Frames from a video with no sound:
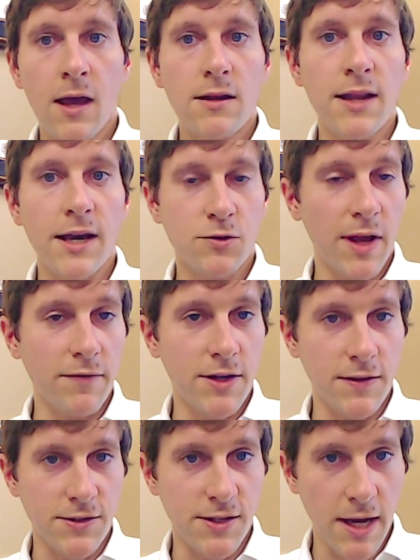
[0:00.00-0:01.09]
Next, we have to get
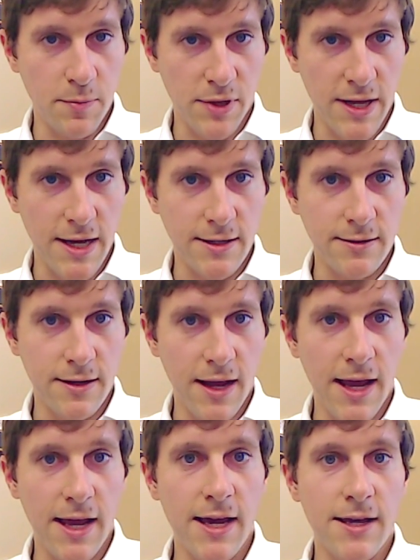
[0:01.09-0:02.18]
the site plan.
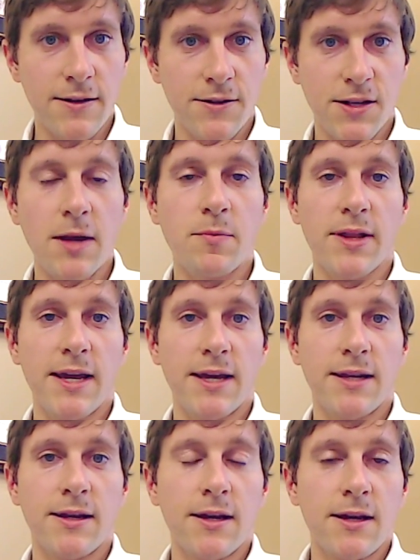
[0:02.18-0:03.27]
And the site
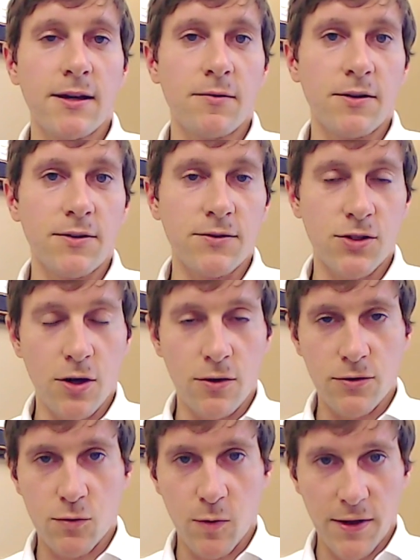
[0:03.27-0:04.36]
plan
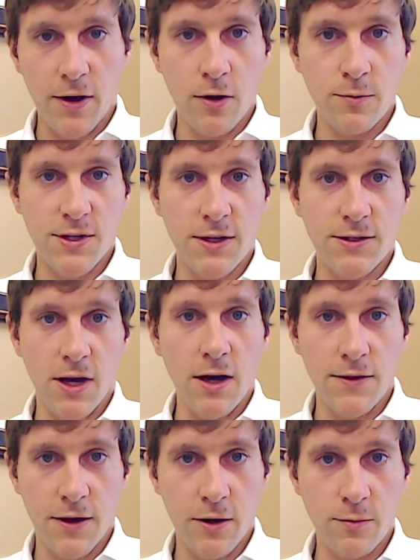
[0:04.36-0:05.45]
shows where the home sits on
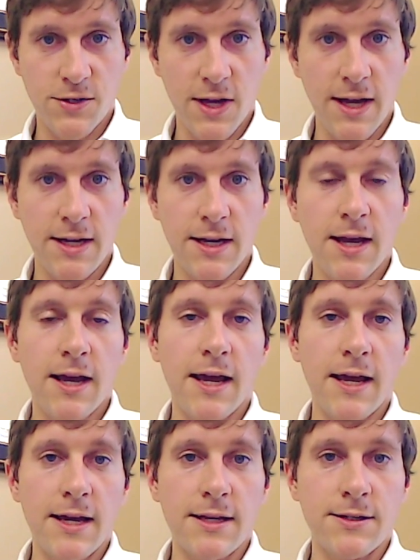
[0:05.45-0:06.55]
the home site
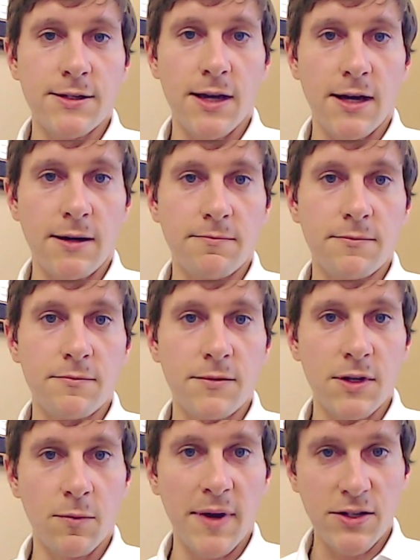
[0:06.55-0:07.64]
and
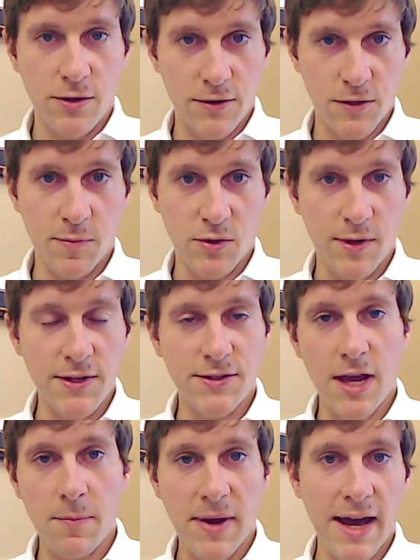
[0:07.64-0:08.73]
make sure it's between
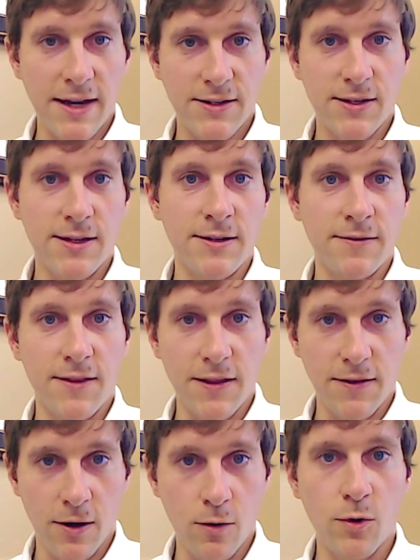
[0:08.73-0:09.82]
setbacks and that
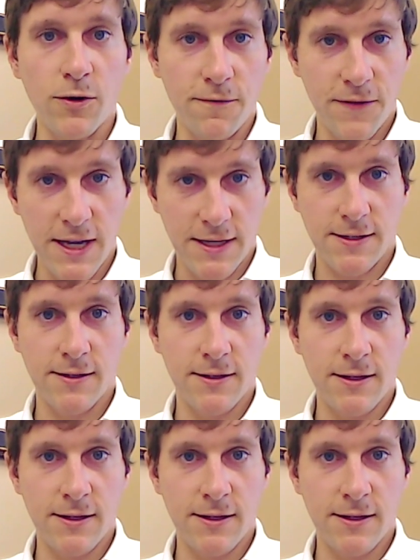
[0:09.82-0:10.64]
the home will fit,